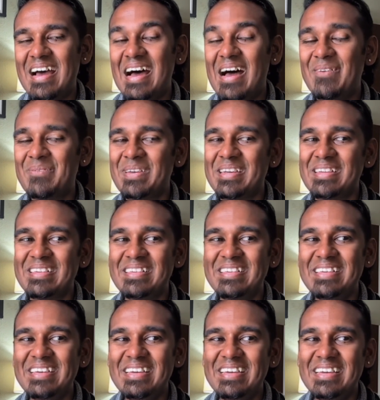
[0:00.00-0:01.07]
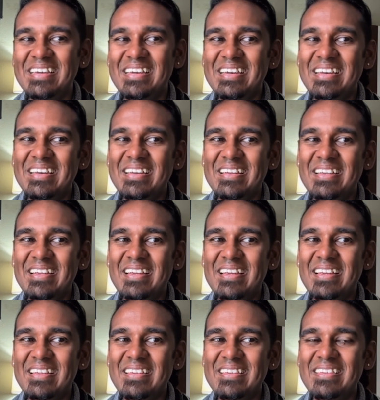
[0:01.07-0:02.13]
I mean,
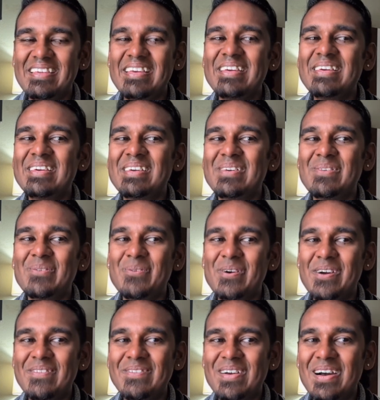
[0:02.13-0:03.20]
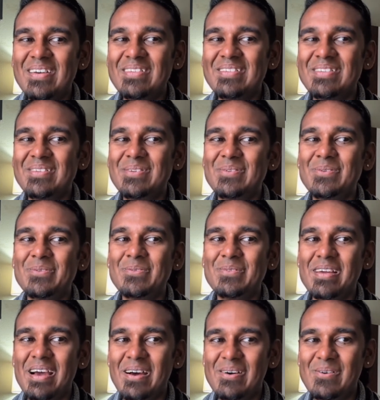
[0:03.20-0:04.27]
seeing where I've gotten to
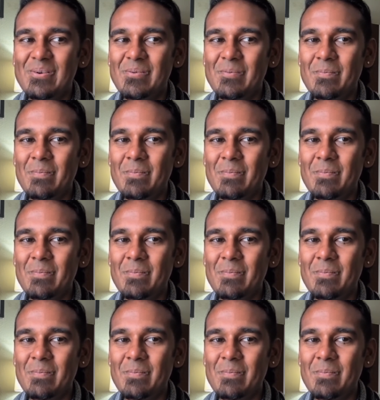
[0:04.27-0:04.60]
now,